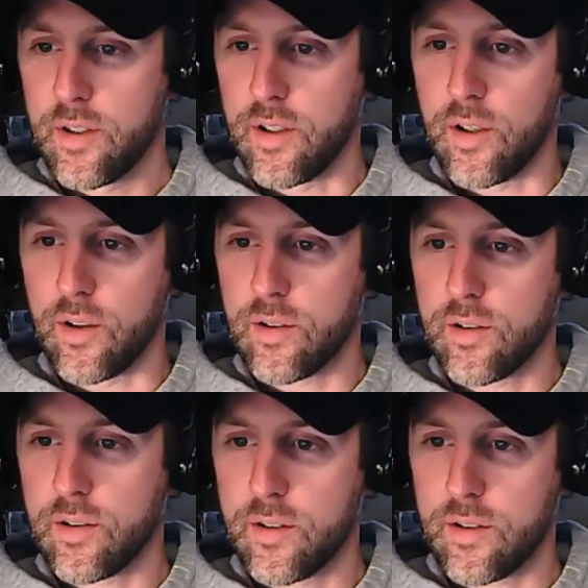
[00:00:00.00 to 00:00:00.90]
you know
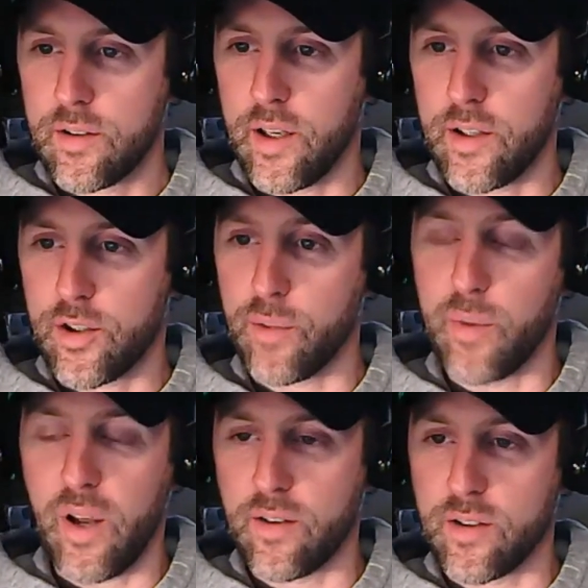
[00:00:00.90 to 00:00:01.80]
they should
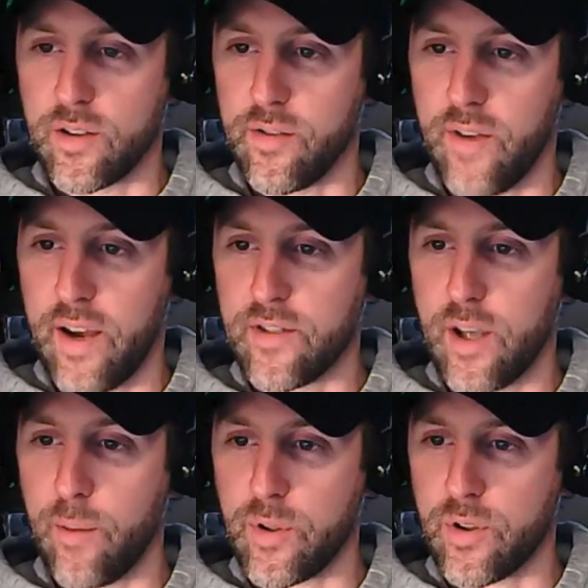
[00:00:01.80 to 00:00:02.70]
be able to survive
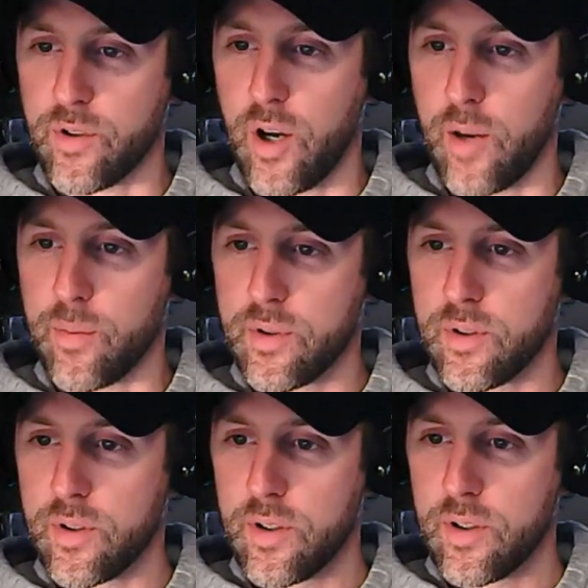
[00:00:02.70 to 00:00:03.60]
temperature drops.